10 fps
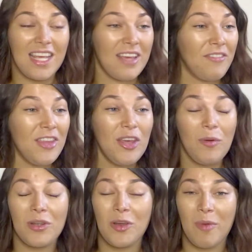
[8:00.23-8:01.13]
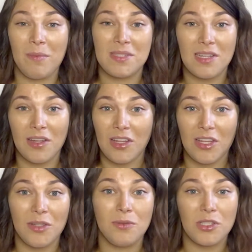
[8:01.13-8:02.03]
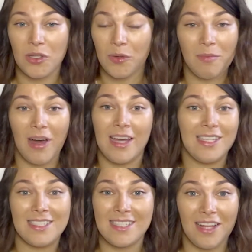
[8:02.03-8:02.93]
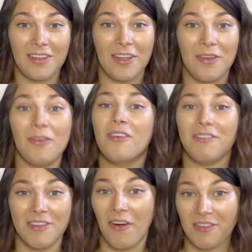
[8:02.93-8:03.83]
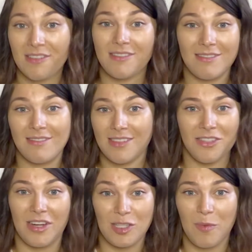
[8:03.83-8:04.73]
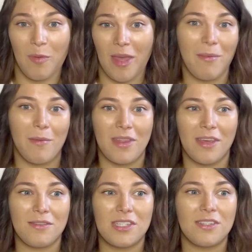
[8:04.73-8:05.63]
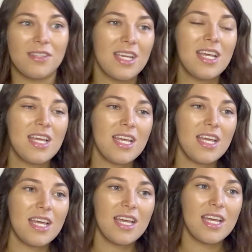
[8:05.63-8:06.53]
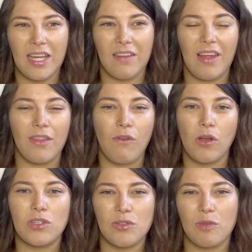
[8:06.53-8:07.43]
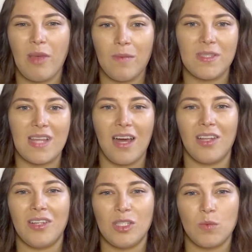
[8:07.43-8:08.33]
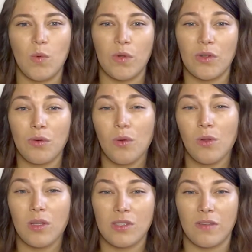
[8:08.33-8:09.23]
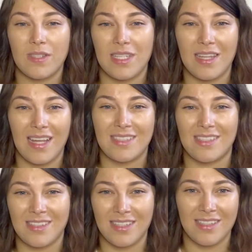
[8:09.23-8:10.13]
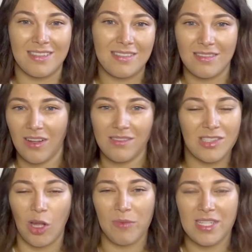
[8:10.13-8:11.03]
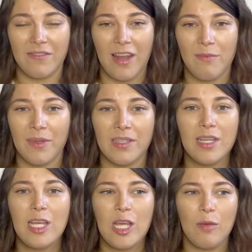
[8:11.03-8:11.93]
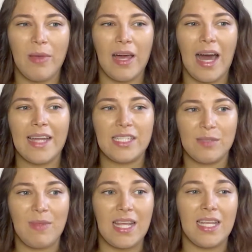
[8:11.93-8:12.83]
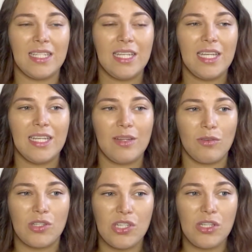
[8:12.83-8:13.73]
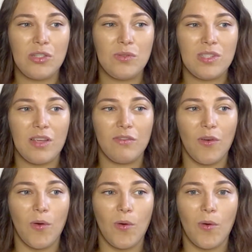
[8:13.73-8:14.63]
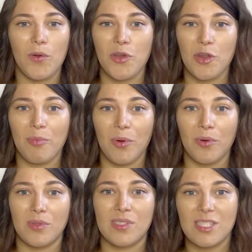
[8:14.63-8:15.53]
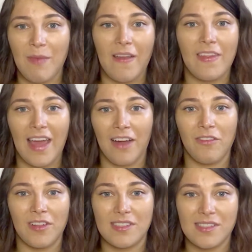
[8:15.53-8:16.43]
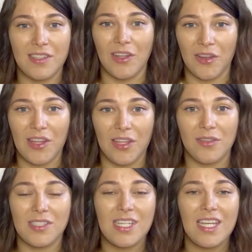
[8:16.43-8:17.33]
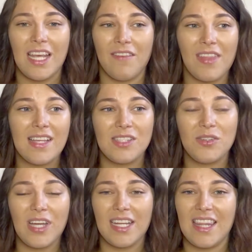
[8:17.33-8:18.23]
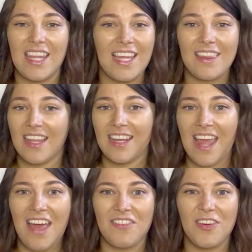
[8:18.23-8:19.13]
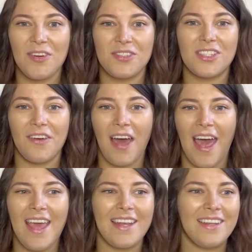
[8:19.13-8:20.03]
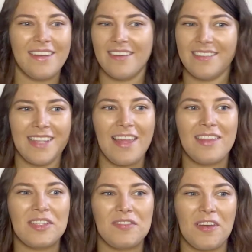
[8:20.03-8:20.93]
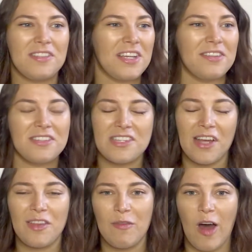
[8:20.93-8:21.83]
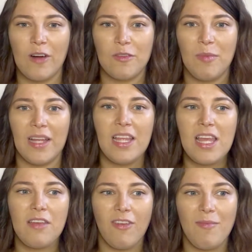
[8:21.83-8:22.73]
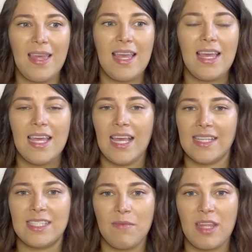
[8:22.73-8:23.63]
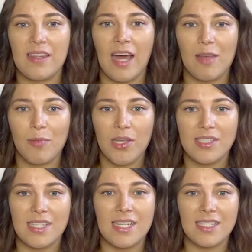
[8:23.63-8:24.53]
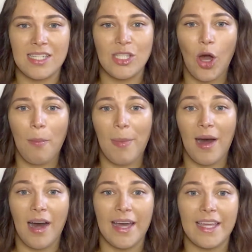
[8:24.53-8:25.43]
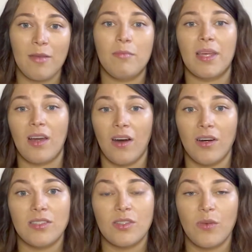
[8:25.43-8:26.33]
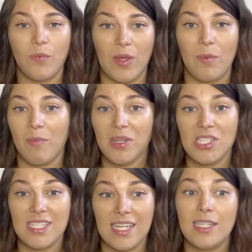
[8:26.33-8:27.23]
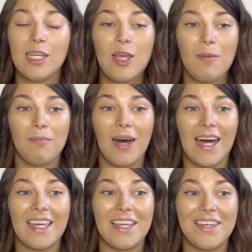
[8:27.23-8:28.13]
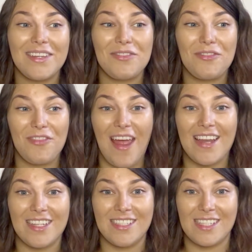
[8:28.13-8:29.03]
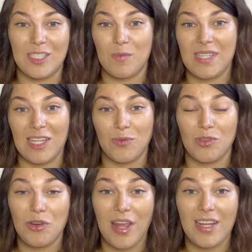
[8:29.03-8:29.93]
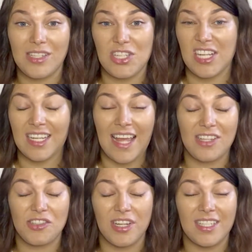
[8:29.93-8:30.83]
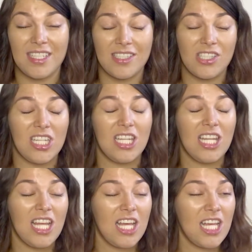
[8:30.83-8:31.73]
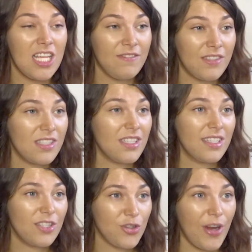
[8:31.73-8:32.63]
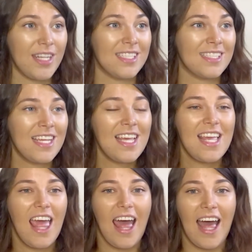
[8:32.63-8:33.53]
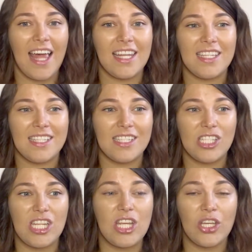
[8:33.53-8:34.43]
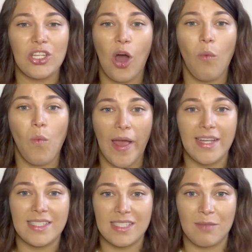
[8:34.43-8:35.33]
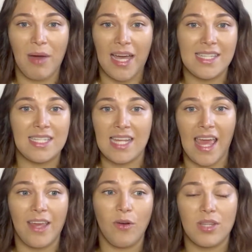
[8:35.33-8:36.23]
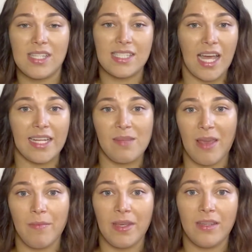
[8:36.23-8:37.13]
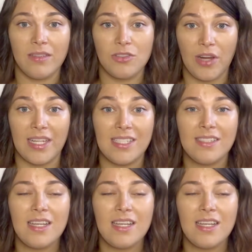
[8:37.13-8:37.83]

If you want your baby to look cute, who am I to tell you not to dress up your baby with cute shoes? Kind of like the wrong shoes on babies that are learning to walk and crawl, because obviously that's just going to stop their development. But I just mean shoes for newborns to make their outfits look cute. If that's your kind of thing, then yeah, of course, go ahead. Take those photos, show them off. But for me, it's something that I personally did not buy because we were budgeting. My friend is obsessed with trainers, she collects trainers, she loves trainers, and she could not wait to buy Didier all these tiny baby trainers.